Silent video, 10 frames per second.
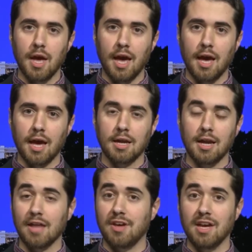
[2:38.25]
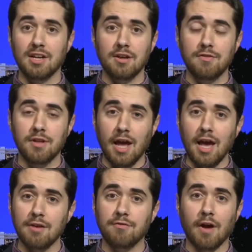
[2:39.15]
And at the end of the
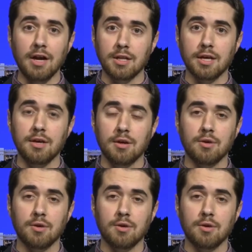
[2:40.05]
day, finally,